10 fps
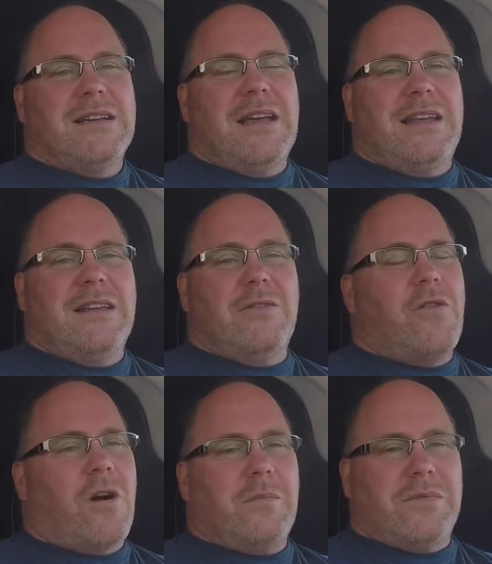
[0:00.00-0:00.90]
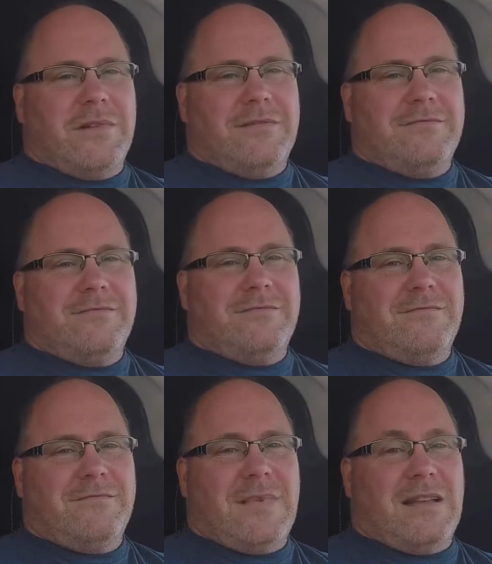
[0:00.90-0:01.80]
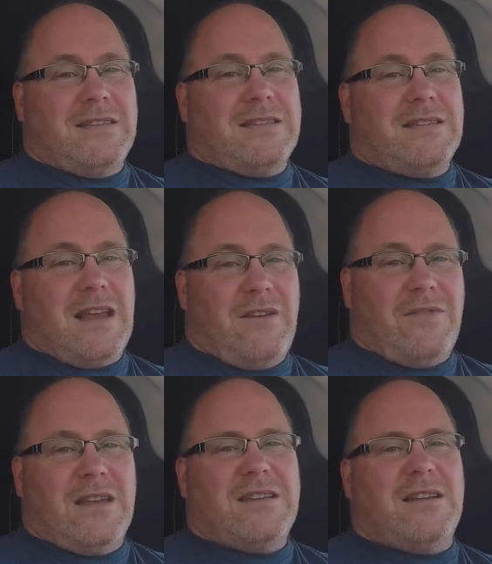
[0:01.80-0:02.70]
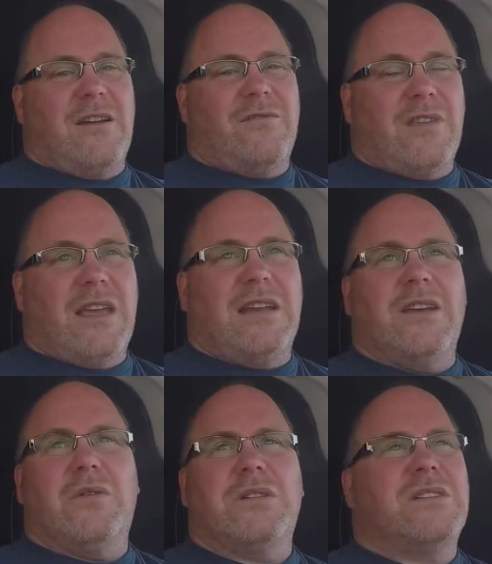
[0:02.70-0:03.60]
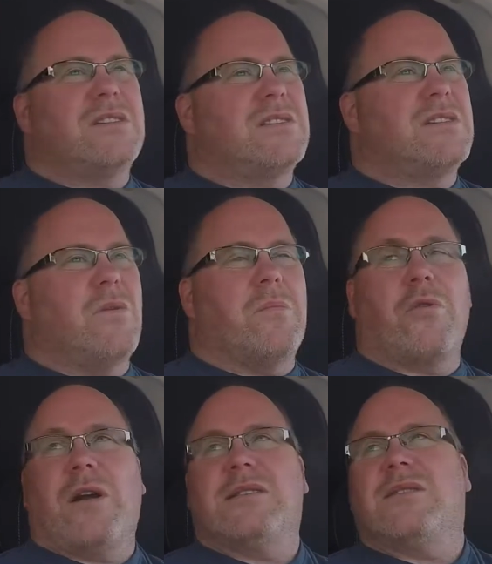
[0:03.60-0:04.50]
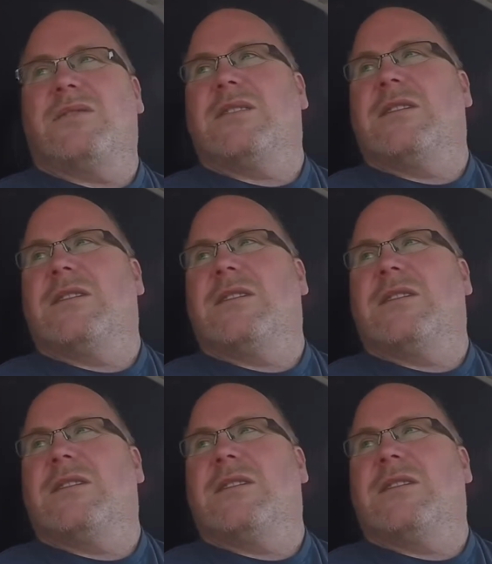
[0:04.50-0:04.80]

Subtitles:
it didn't crumble it. That's safety stuff that they do. It's so impressive.